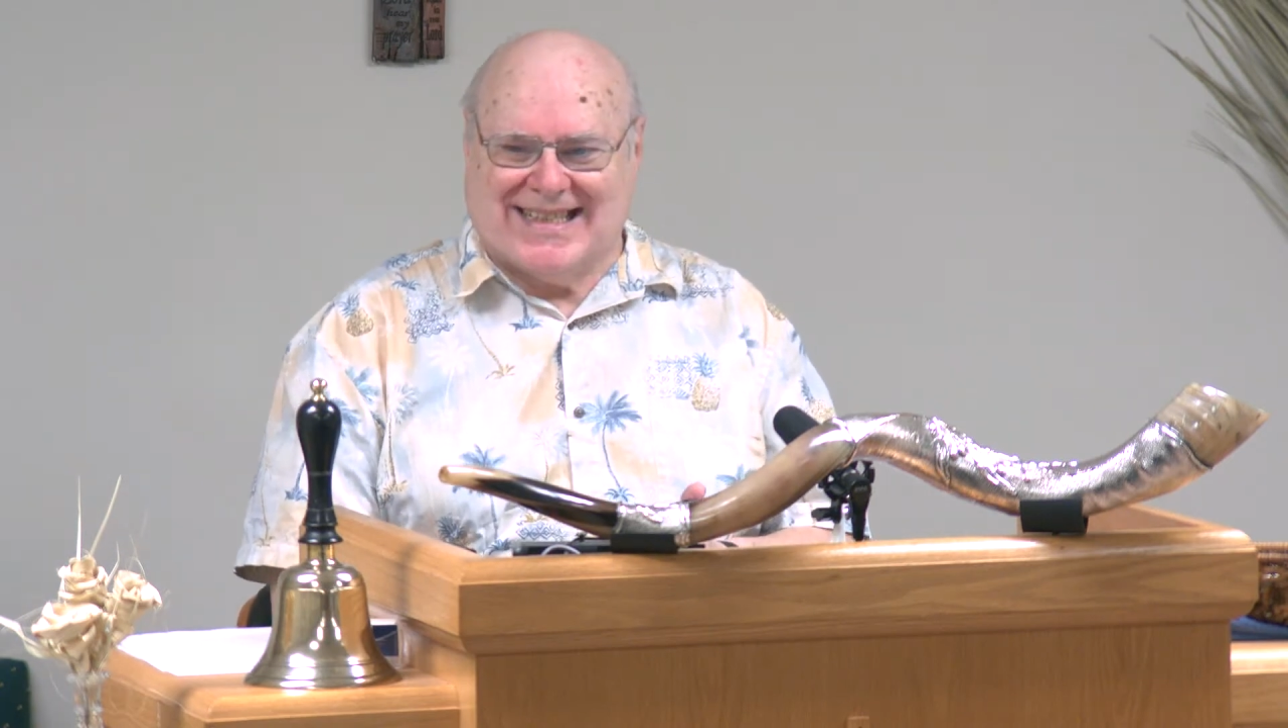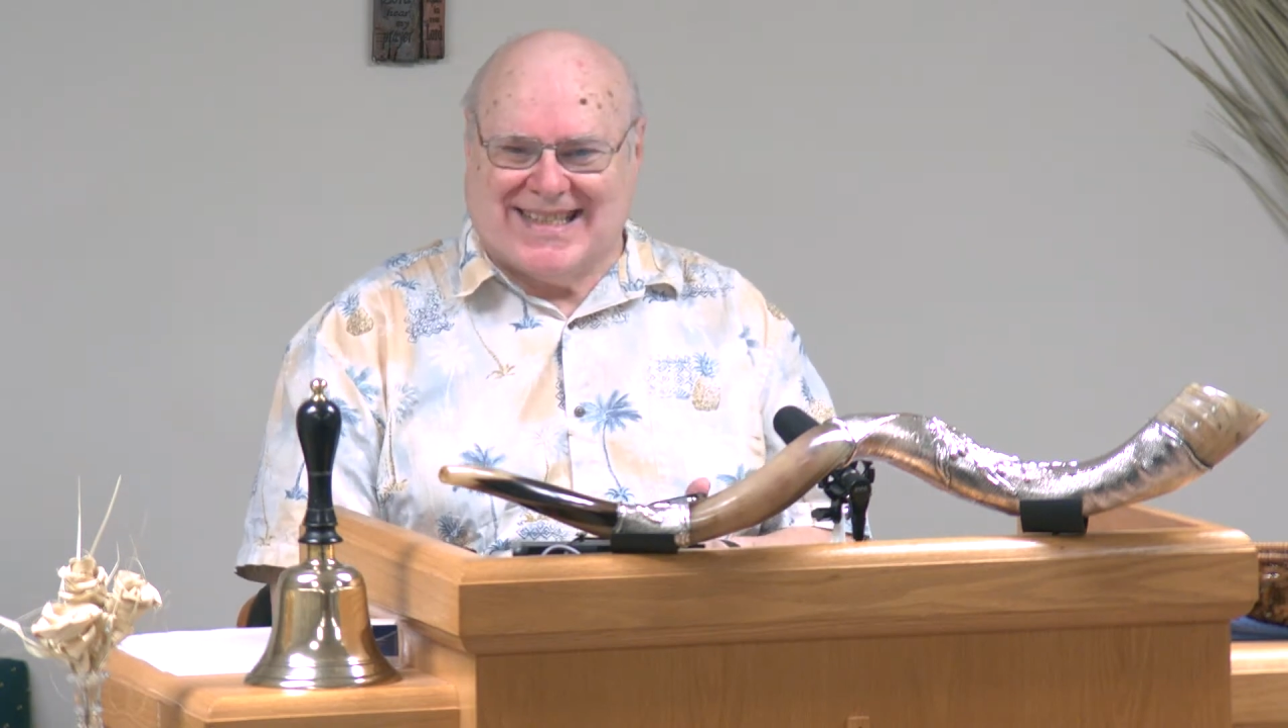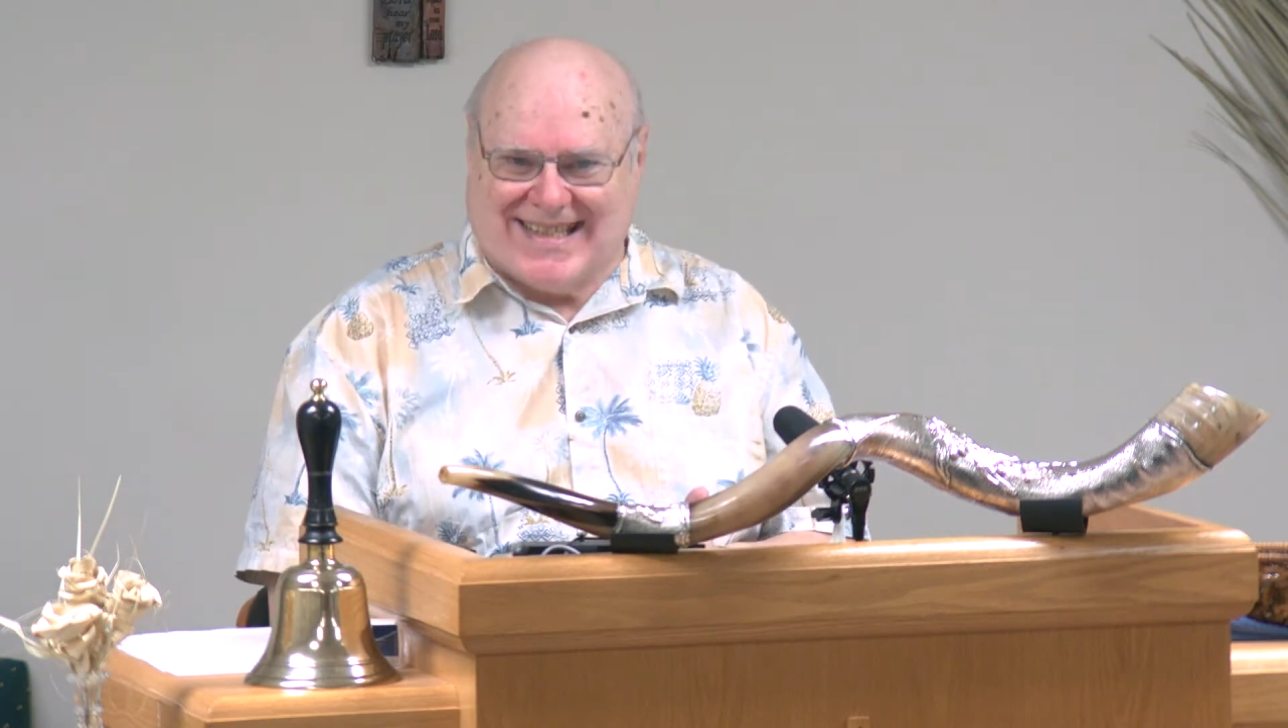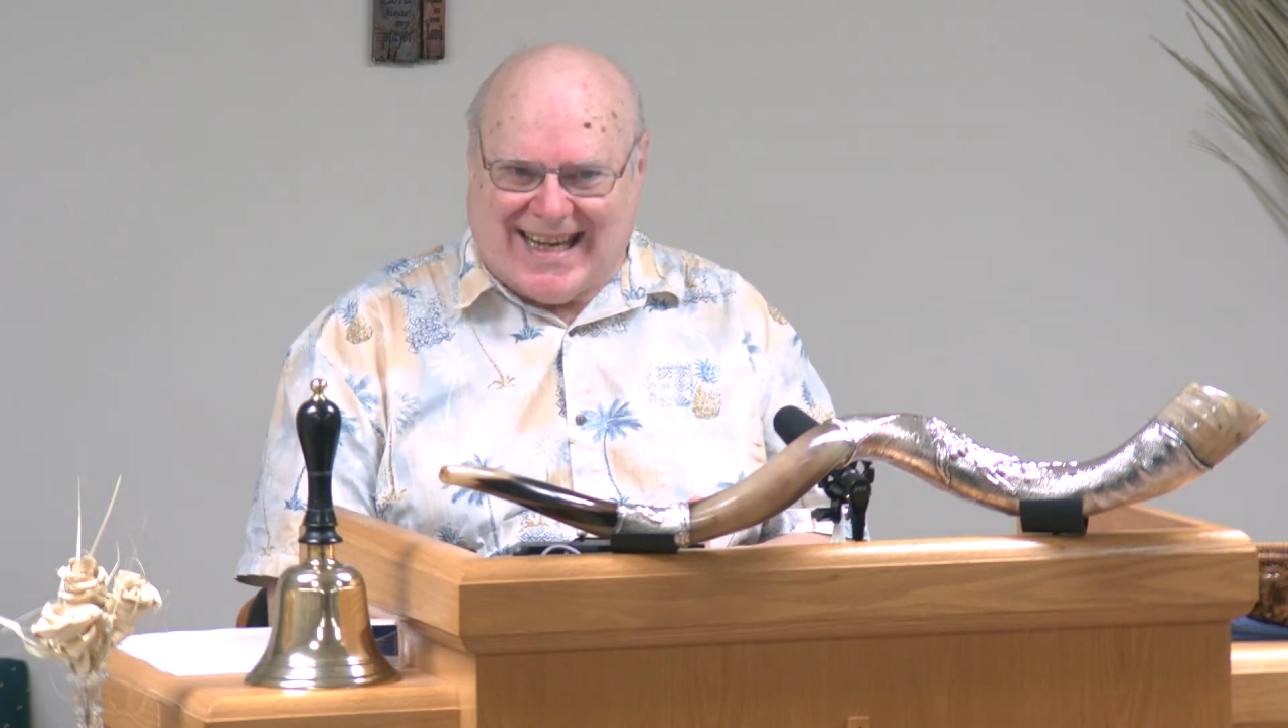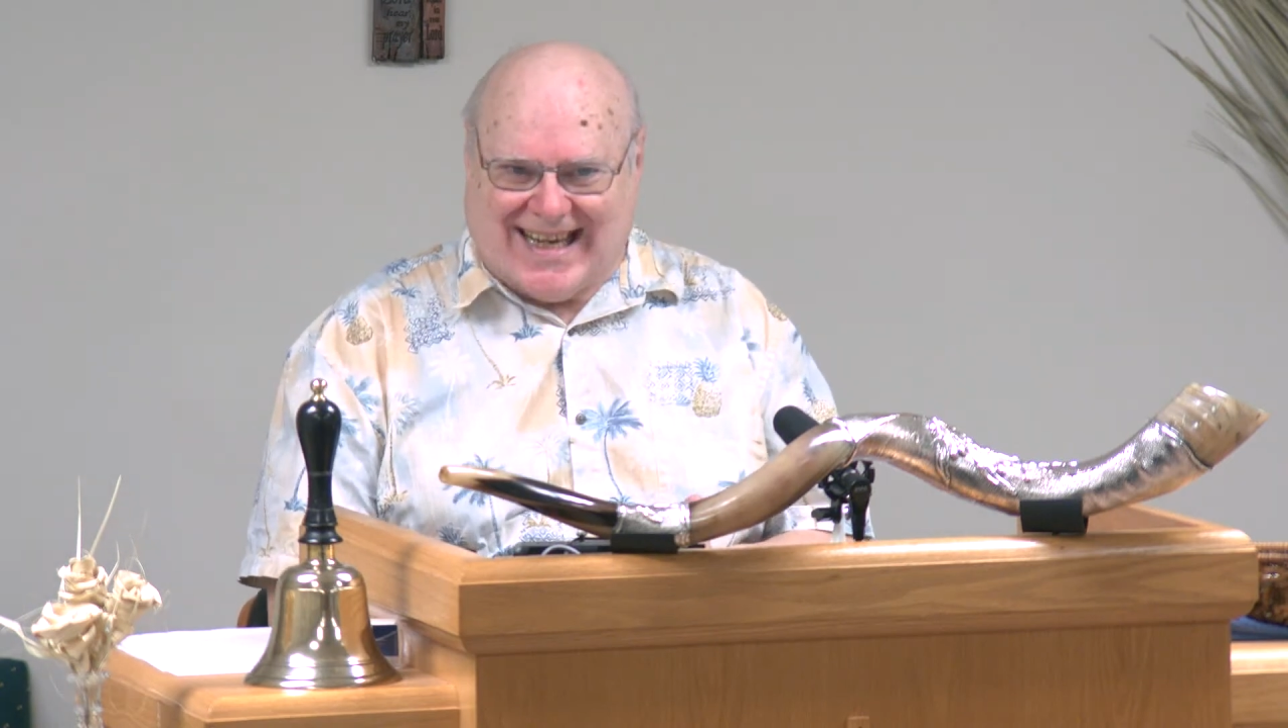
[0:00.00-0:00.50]

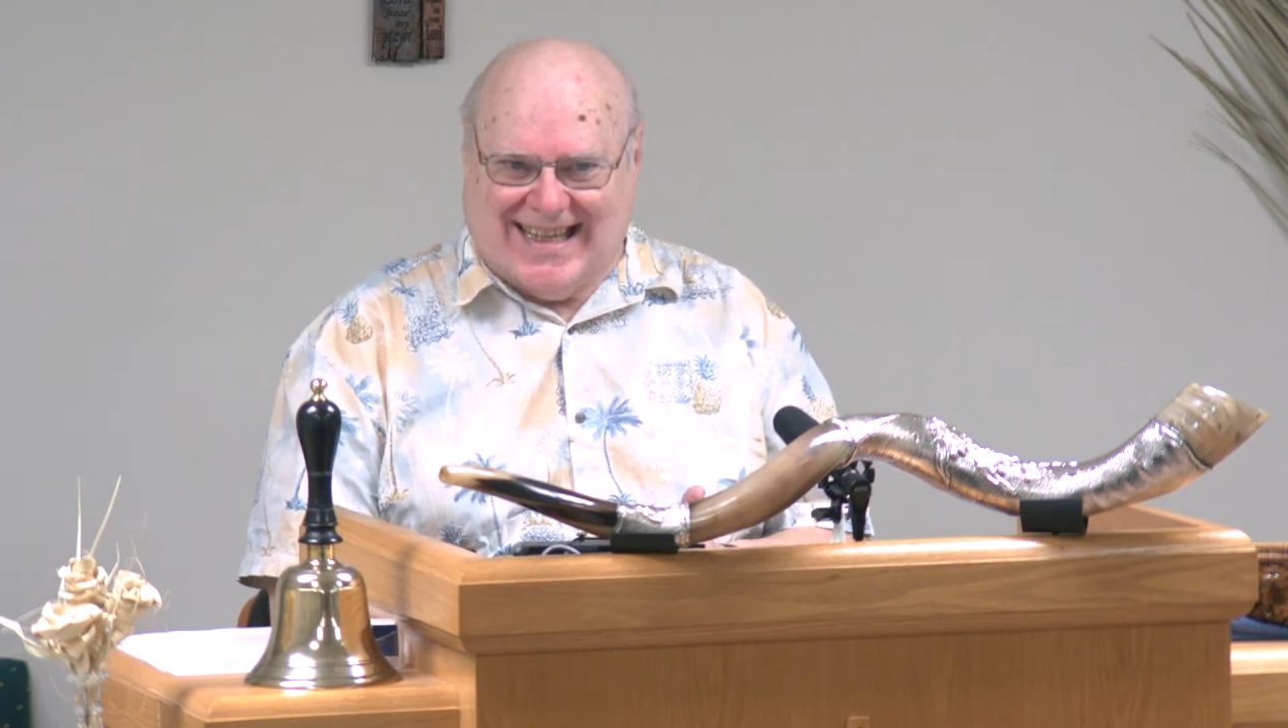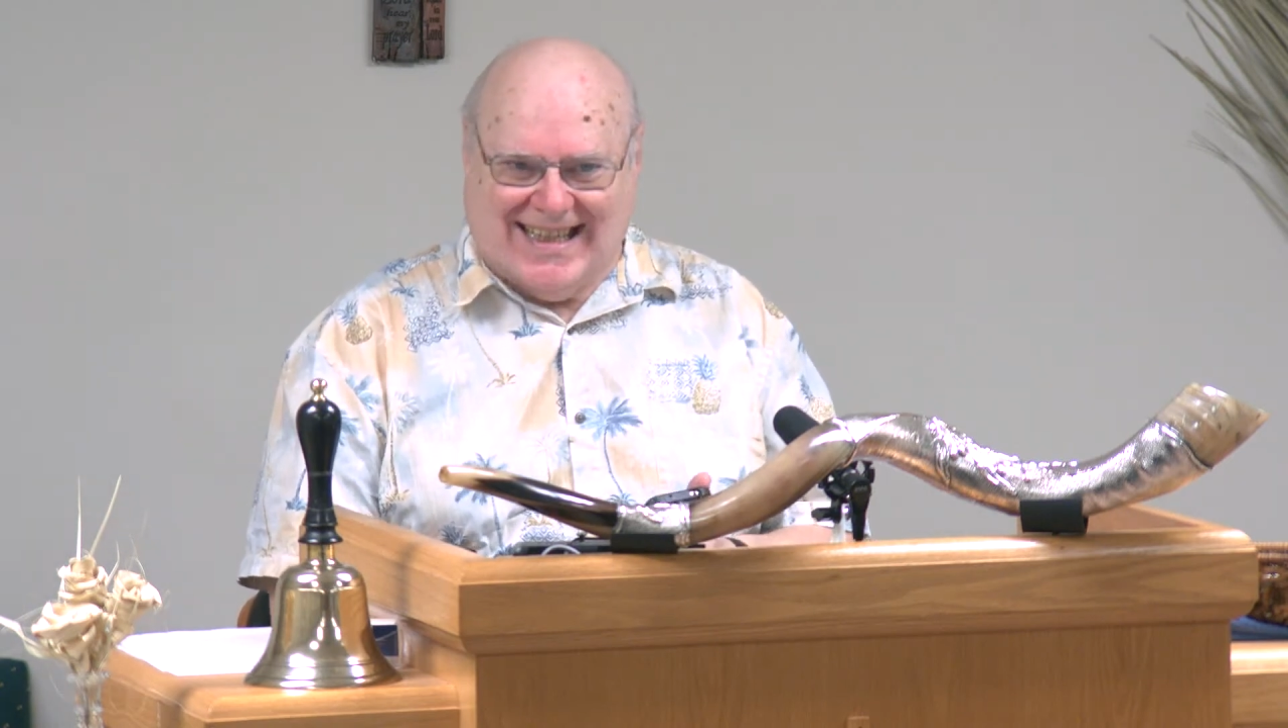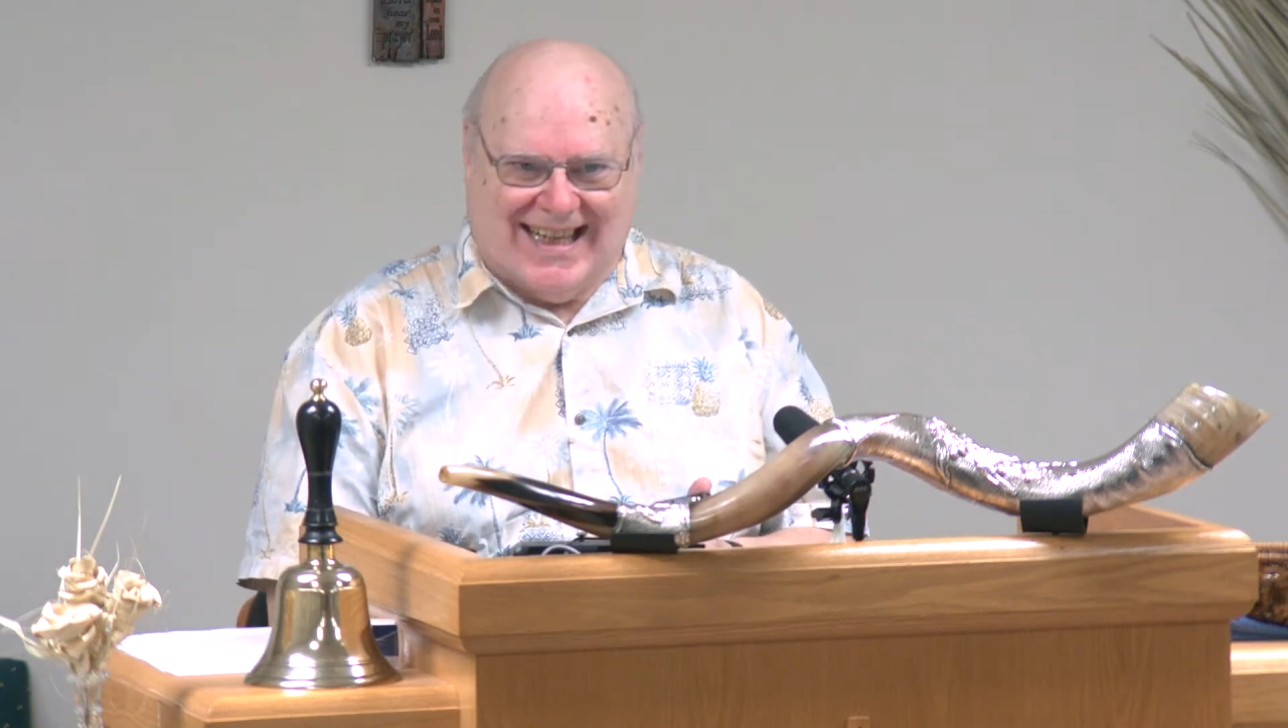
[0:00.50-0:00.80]
sick.